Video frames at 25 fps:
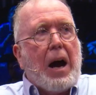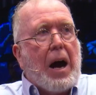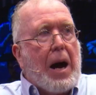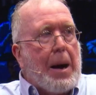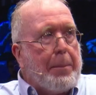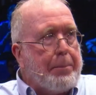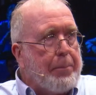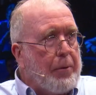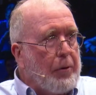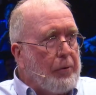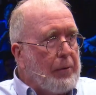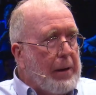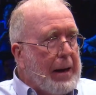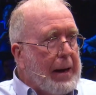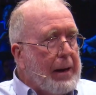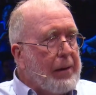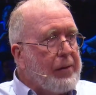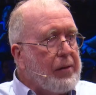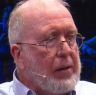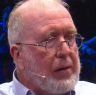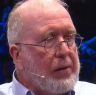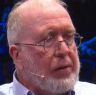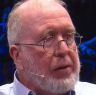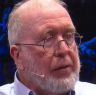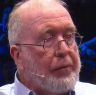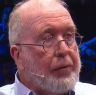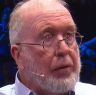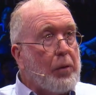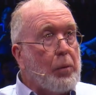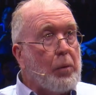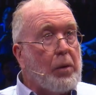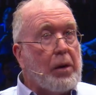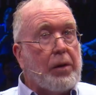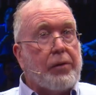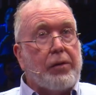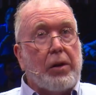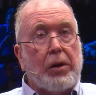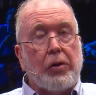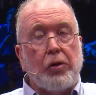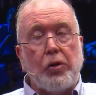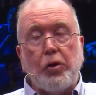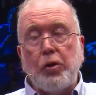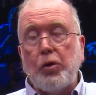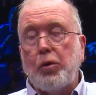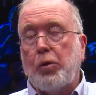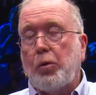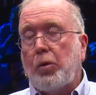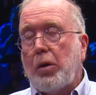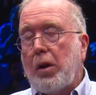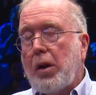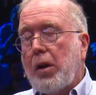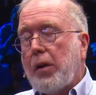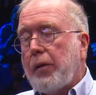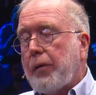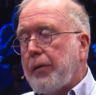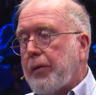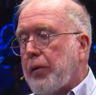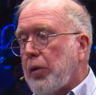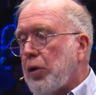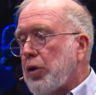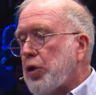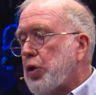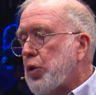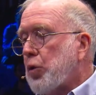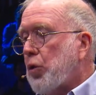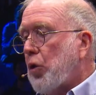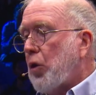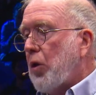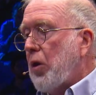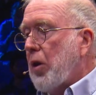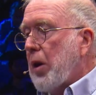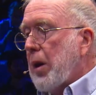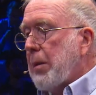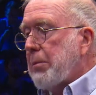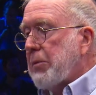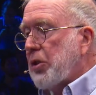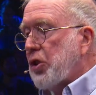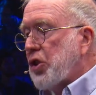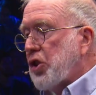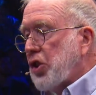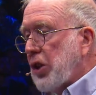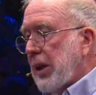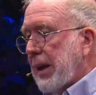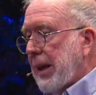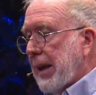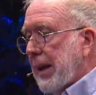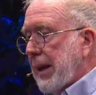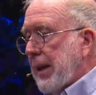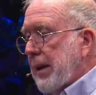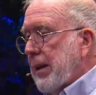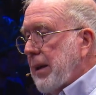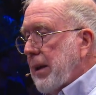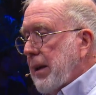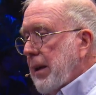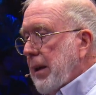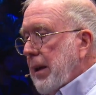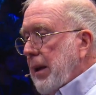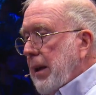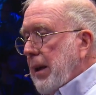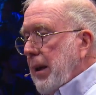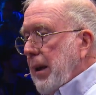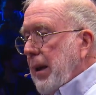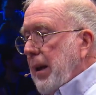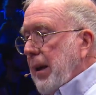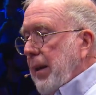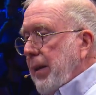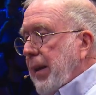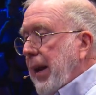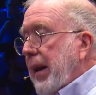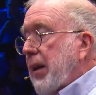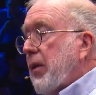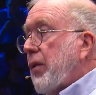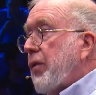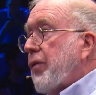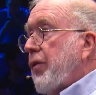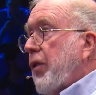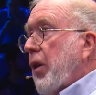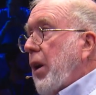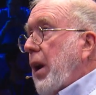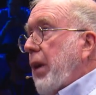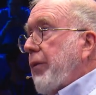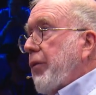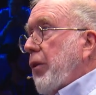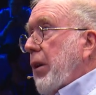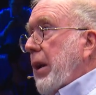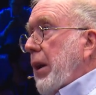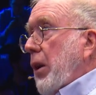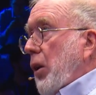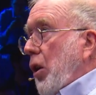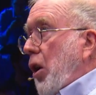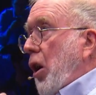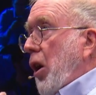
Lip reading: operates as if it was a new virtual machine that is very, very